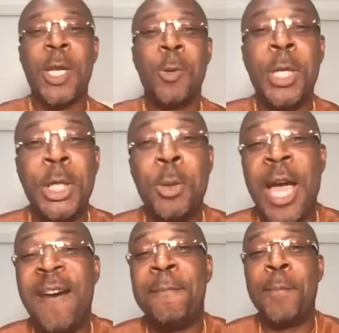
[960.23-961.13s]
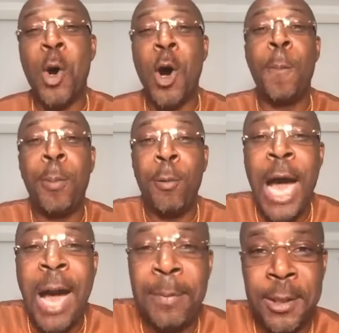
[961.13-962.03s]
when you have more
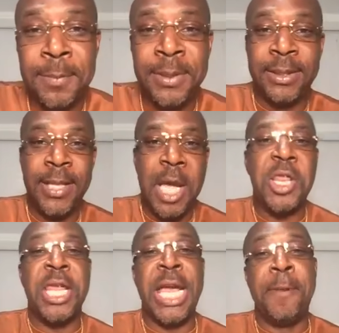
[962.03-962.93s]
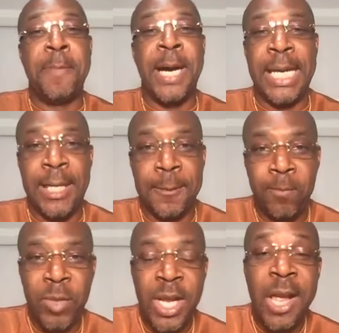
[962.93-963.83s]
problems than money,
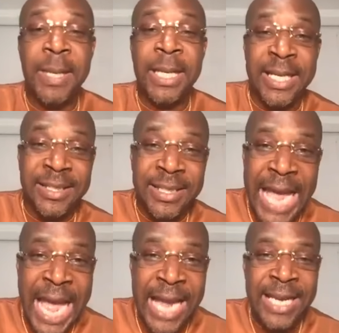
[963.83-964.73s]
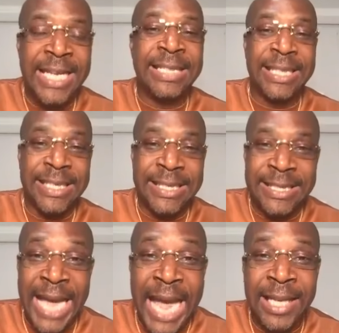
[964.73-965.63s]
because that is
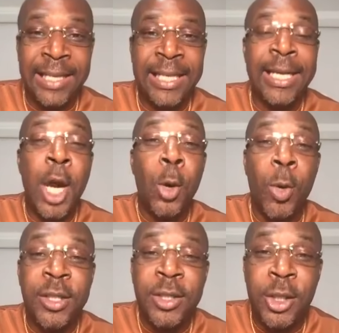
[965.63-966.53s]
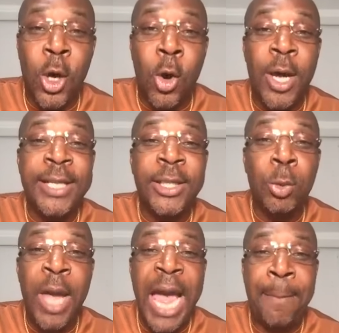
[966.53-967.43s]
exactly what's going
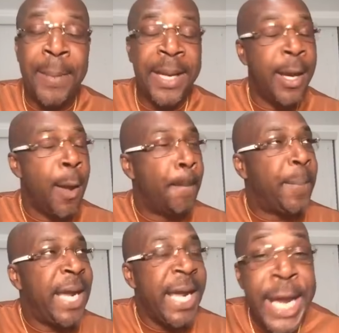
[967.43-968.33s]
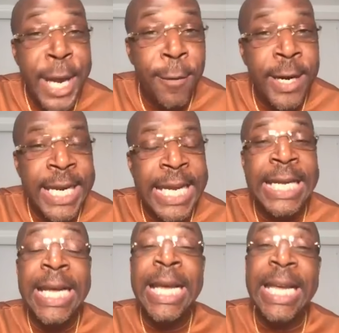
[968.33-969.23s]
to happen.
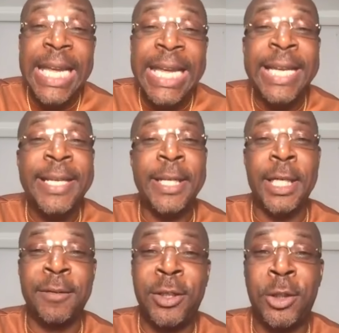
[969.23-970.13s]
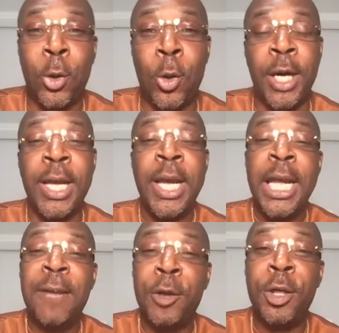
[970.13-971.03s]
Period. End of story.
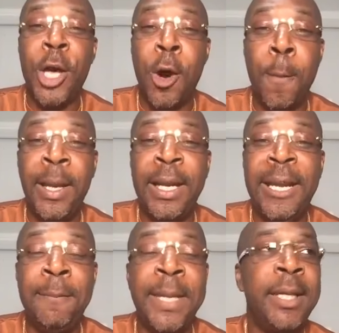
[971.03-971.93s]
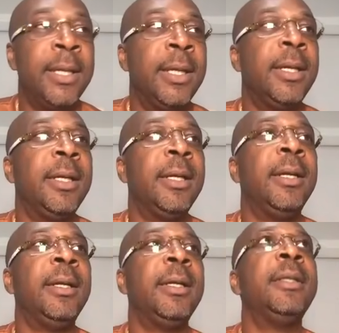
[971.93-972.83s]
If you don't believe me,
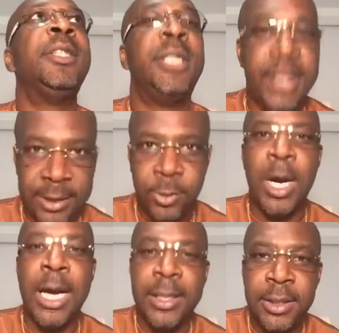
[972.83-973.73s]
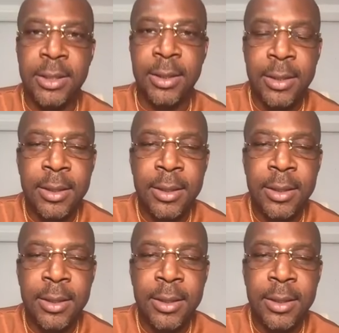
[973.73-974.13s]
just watch.